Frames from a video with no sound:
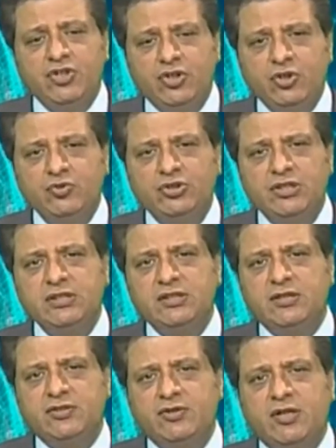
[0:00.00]

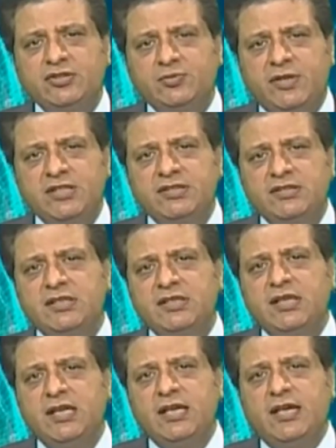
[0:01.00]
introducing the
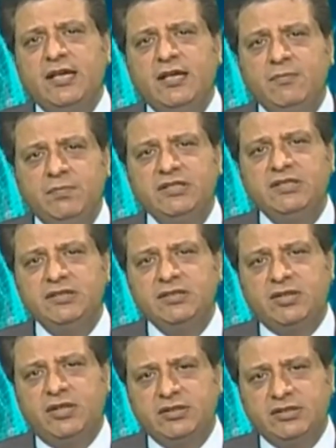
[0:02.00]
transparency in
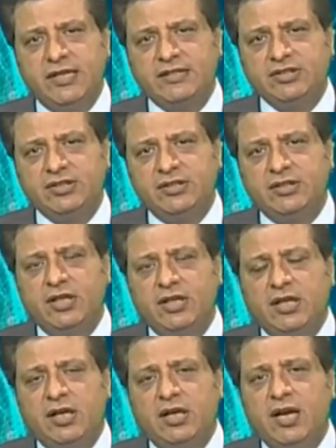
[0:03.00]
business
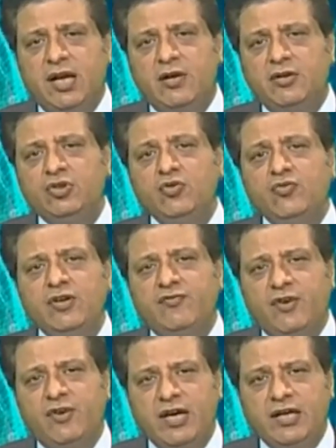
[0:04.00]
transaction,
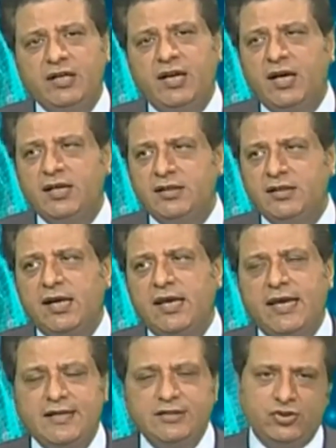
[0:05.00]
you will find
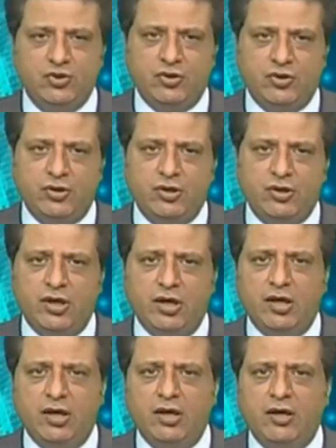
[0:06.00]
NADRA as your
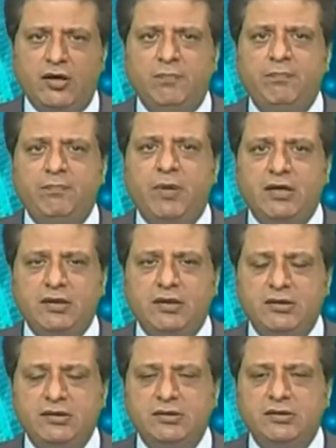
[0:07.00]

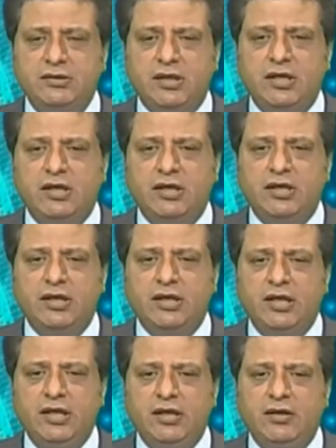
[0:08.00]
partner
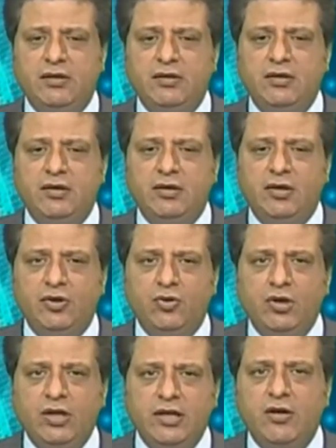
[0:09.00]
in
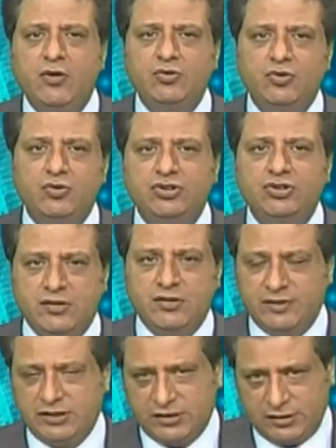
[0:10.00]
rolling out
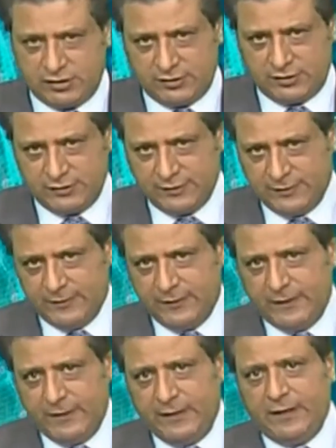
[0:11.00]
those services
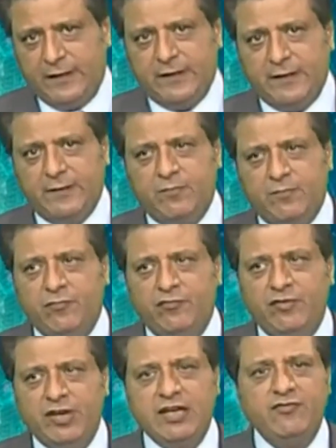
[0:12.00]

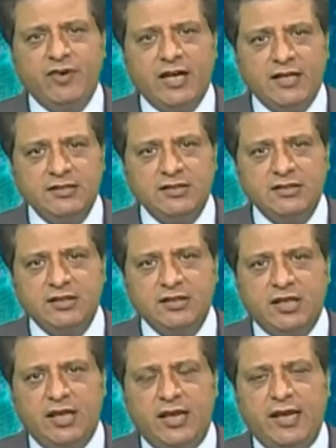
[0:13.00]
very
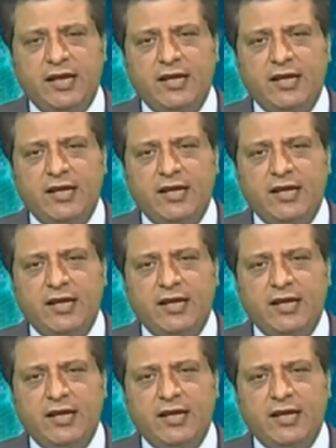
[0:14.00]
fast